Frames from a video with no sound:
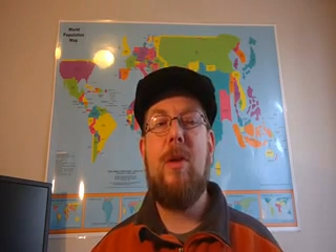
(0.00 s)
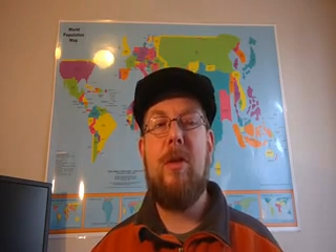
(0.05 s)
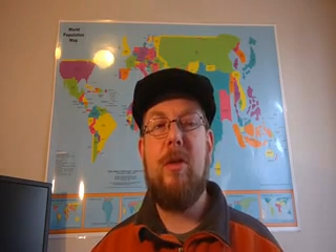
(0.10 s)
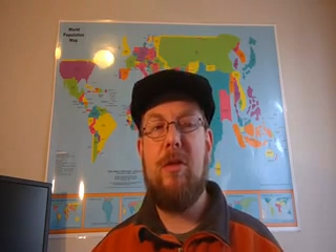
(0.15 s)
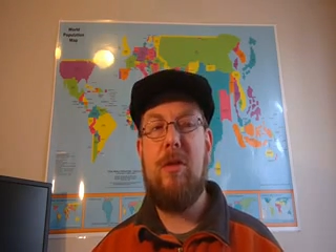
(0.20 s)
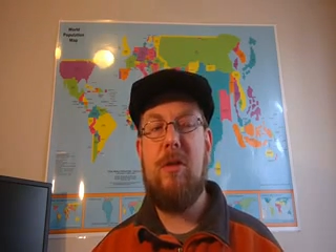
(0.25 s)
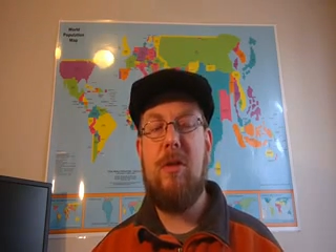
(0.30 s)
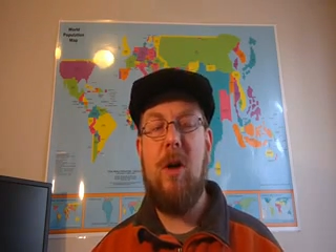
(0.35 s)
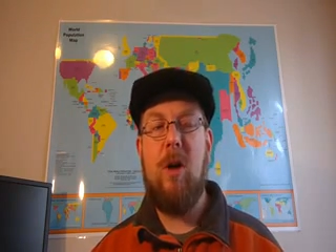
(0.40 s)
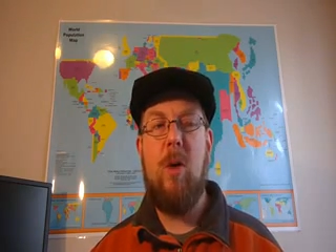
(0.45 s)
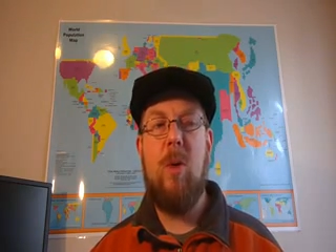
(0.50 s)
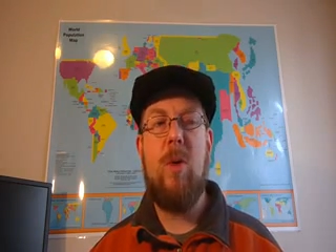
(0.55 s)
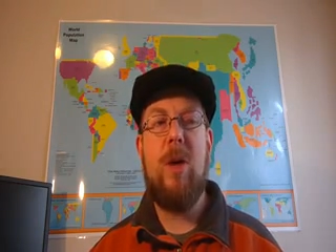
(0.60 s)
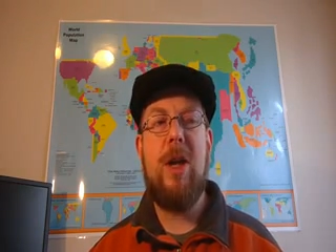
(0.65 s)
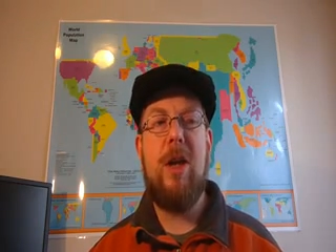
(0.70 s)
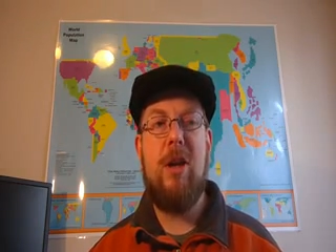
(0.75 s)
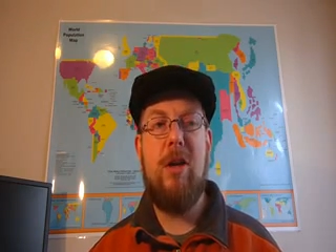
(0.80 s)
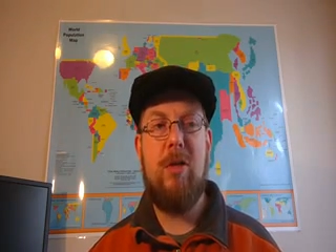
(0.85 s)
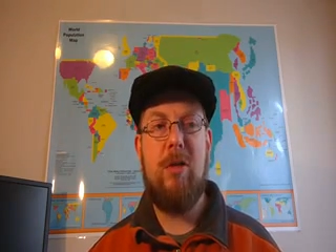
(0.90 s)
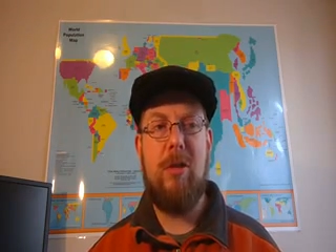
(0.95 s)
So
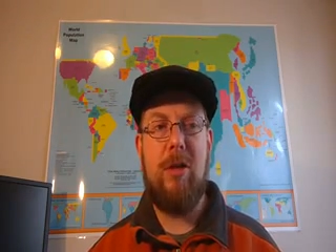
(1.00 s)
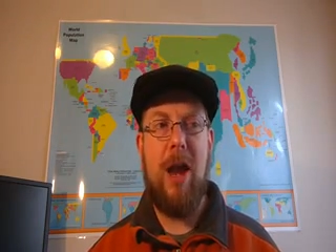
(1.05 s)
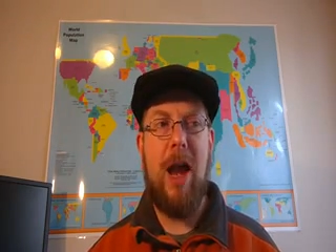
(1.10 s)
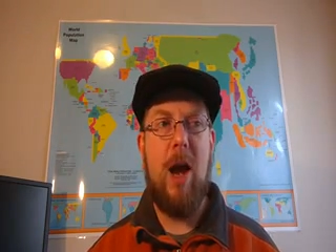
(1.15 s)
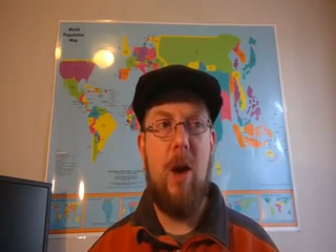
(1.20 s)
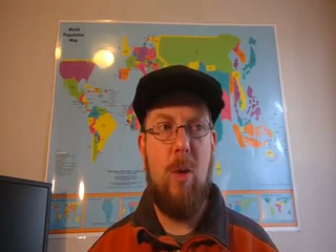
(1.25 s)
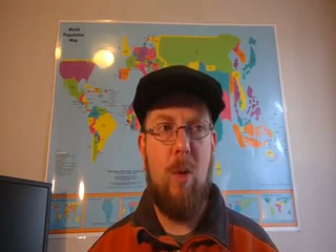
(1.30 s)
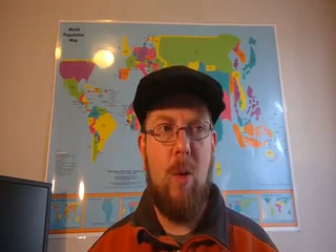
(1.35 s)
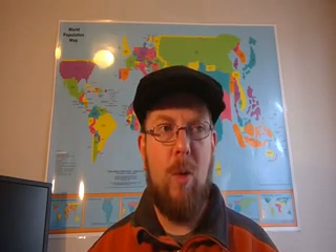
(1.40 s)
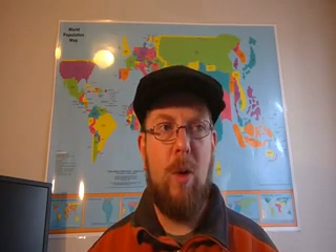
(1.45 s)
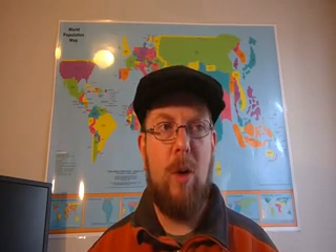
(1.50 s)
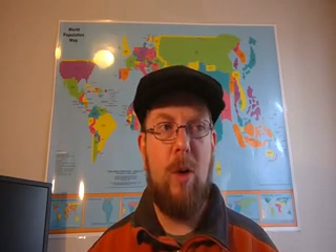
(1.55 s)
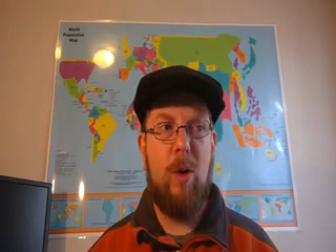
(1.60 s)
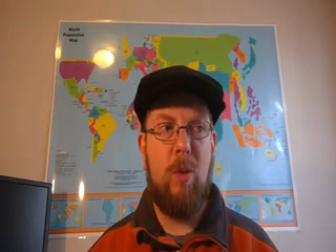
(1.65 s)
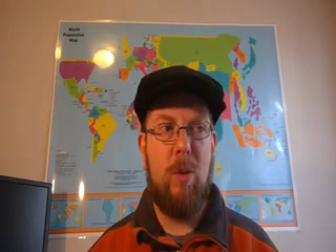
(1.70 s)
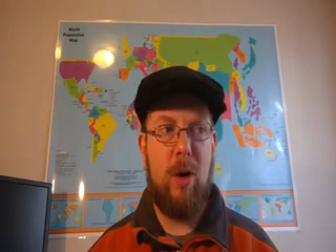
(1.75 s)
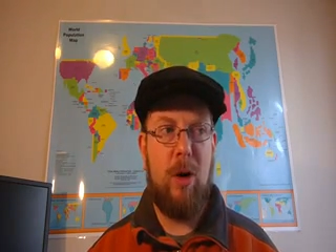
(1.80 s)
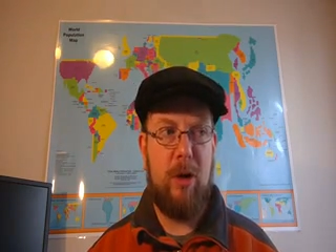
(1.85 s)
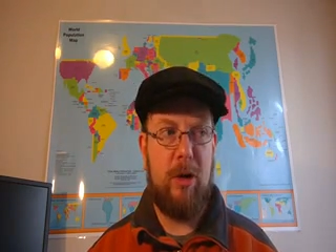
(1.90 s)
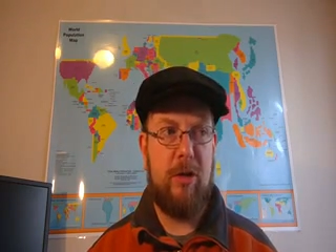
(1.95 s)
here's how oil
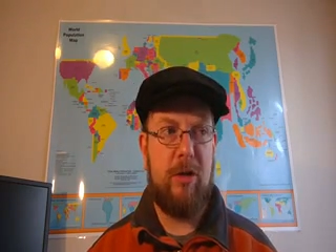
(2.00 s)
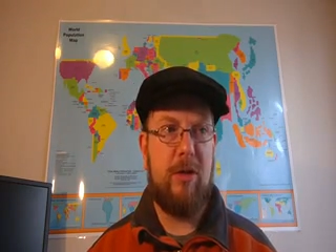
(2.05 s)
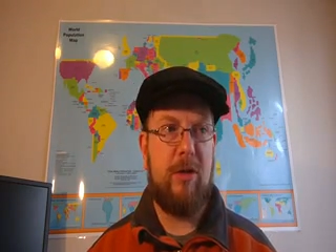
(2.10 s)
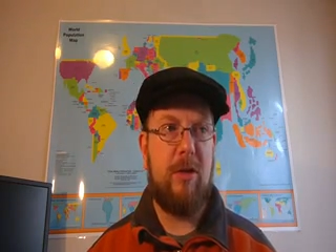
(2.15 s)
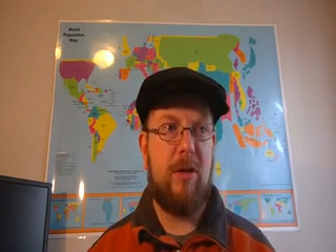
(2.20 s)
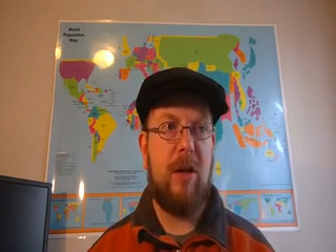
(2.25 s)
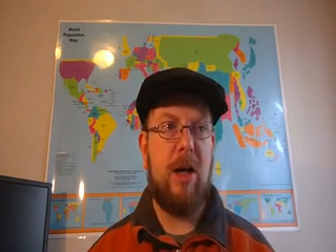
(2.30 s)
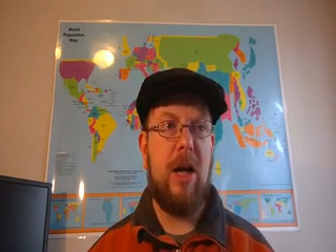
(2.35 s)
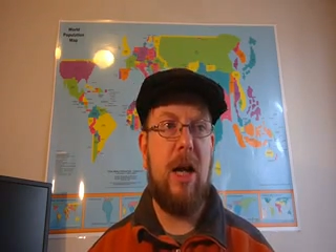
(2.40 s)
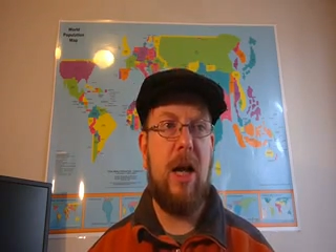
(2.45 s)
works.